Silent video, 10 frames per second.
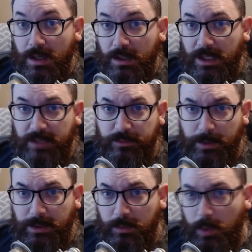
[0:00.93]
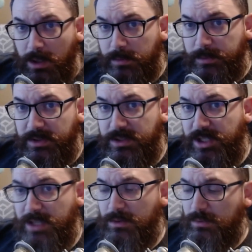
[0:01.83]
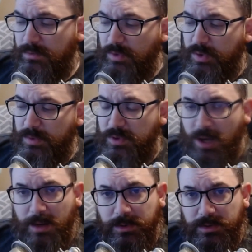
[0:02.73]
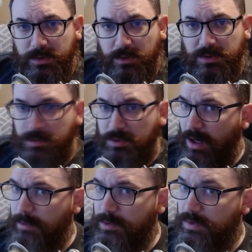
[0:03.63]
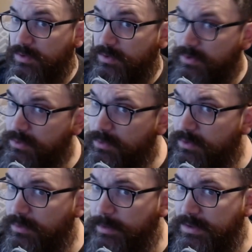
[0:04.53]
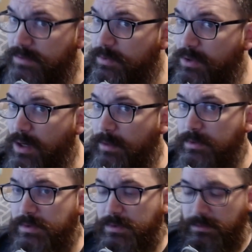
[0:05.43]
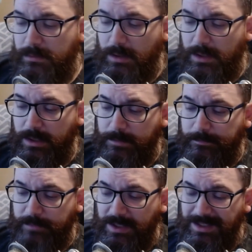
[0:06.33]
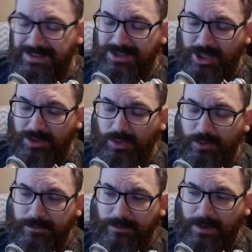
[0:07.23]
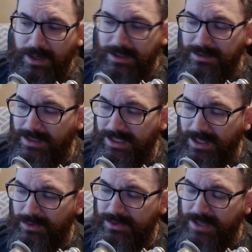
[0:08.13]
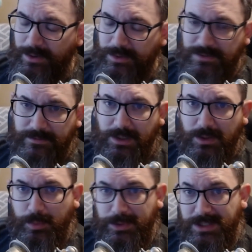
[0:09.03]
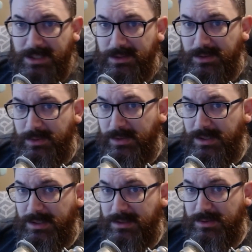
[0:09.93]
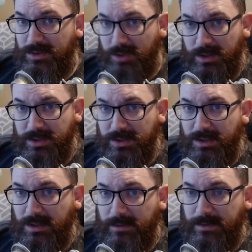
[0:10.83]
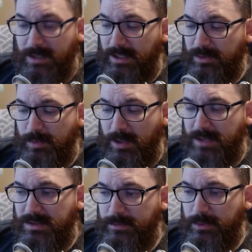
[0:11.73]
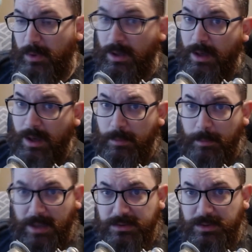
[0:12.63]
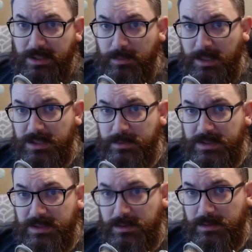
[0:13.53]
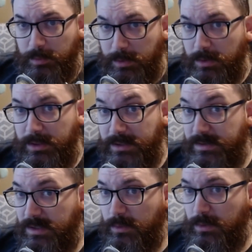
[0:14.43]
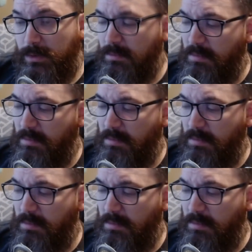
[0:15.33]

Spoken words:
Hey everybody, welcome to the channel. New subscribers, old subscribers, soon to be subscribers. In this channel you'll find countless hours of video pertaining to the construction of an enterprise level master data management system purely in SQL,